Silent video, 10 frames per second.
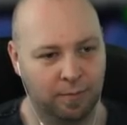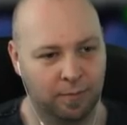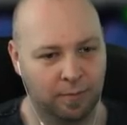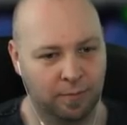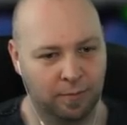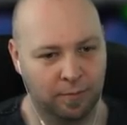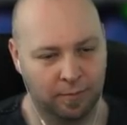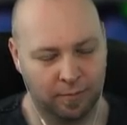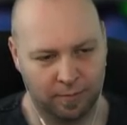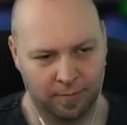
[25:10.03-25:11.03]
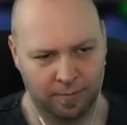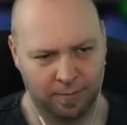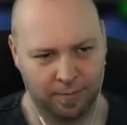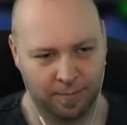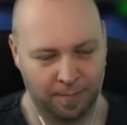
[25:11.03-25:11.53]

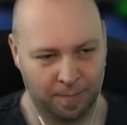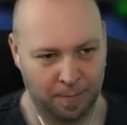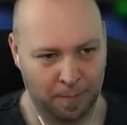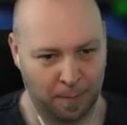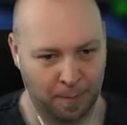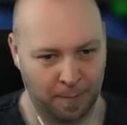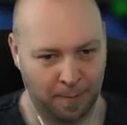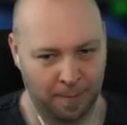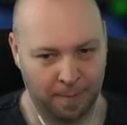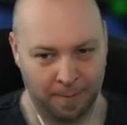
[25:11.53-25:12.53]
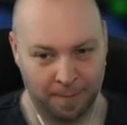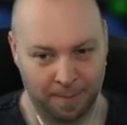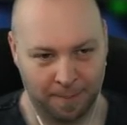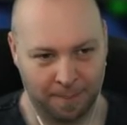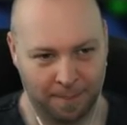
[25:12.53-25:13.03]

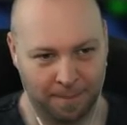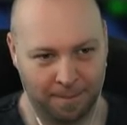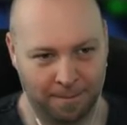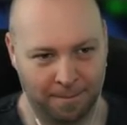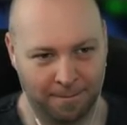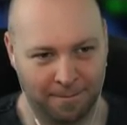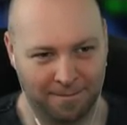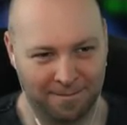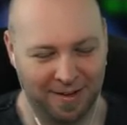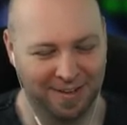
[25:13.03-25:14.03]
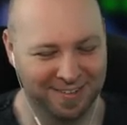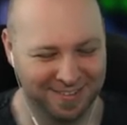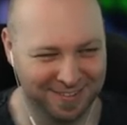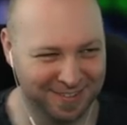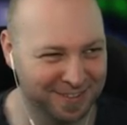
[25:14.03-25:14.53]
Nothing is said.